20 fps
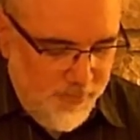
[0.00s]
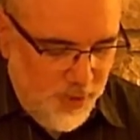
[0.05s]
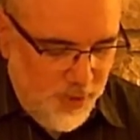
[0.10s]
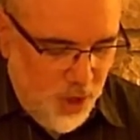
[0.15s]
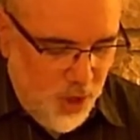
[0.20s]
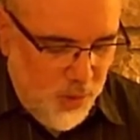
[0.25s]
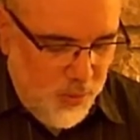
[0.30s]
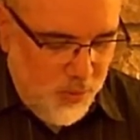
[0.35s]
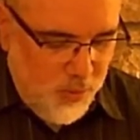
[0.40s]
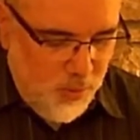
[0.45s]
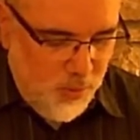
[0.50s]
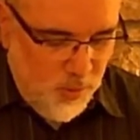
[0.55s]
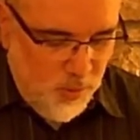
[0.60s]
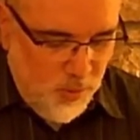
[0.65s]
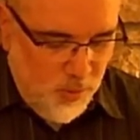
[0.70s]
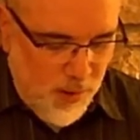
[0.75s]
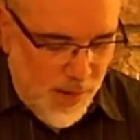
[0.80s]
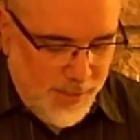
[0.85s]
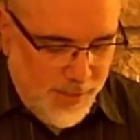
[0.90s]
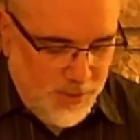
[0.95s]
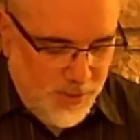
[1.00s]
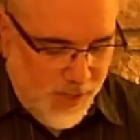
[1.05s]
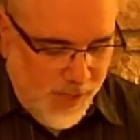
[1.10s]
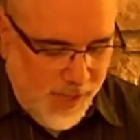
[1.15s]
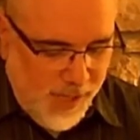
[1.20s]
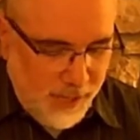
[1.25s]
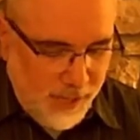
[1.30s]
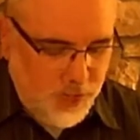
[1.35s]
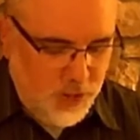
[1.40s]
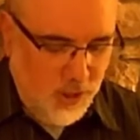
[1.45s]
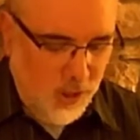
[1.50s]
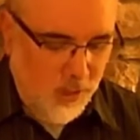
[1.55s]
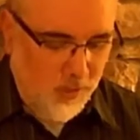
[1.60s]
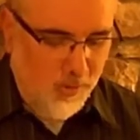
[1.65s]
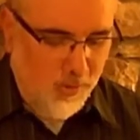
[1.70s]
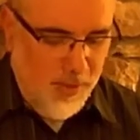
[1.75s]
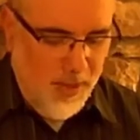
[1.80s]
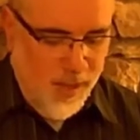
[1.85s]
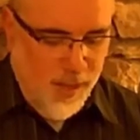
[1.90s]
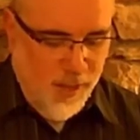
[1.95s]
no right to eat. So
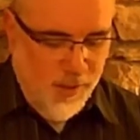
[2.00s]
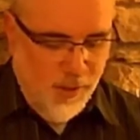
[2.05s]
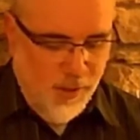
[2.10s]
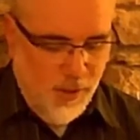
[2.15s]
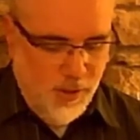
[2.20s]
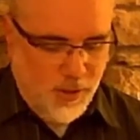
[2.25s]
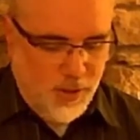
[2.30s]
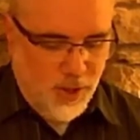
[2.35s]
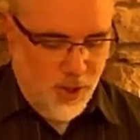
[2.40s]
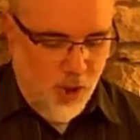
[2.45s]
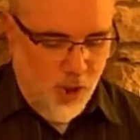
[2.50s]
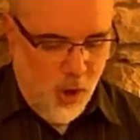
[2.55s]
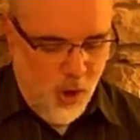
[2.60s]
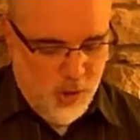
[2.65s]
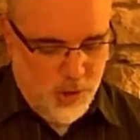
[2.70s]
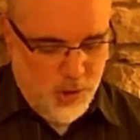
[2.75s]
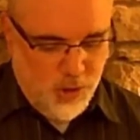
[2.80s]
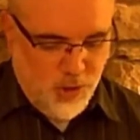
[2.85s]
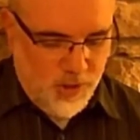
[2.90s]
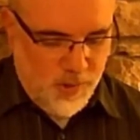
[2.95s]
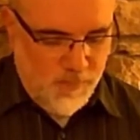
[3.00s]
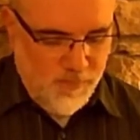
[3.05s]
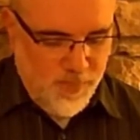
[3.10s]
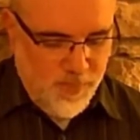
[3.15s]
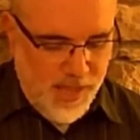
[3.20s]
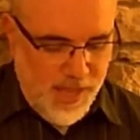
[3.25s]
there's an altar,